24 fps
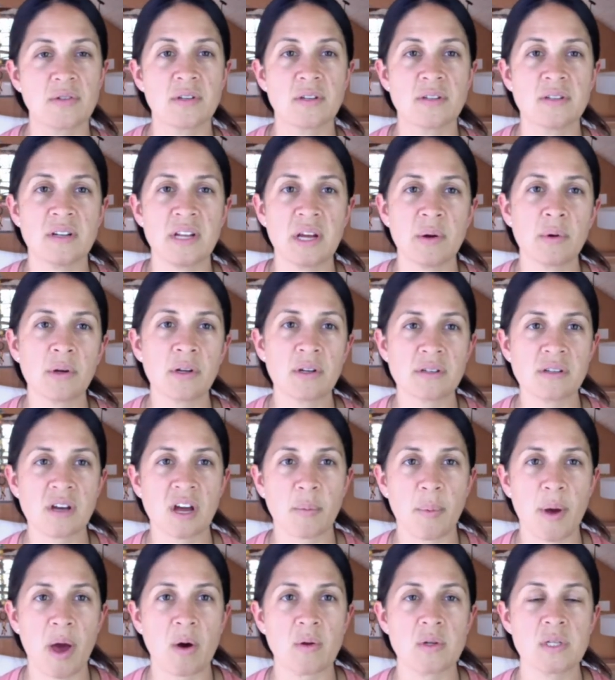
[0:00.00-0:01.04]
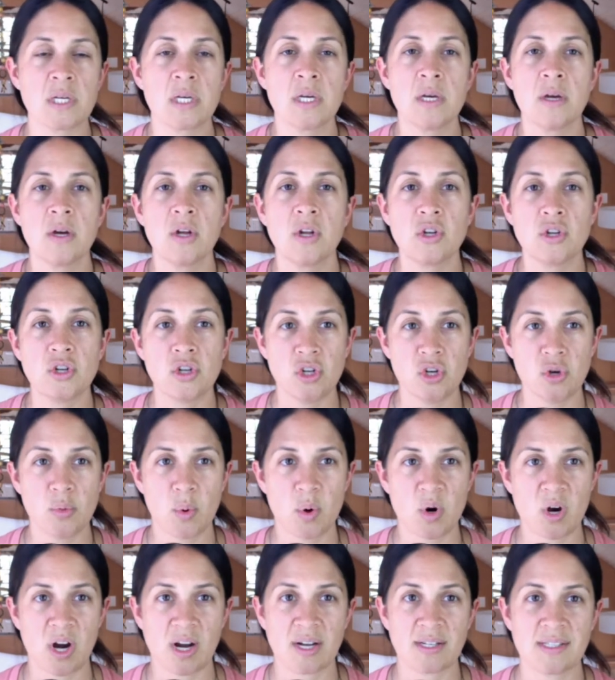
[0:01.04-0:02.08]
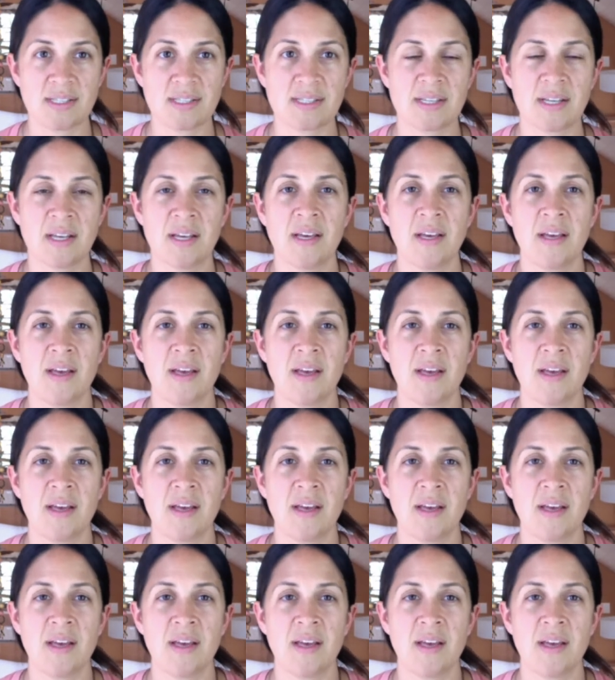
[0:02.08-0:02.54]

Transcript: So, today we're going to talk about newborns.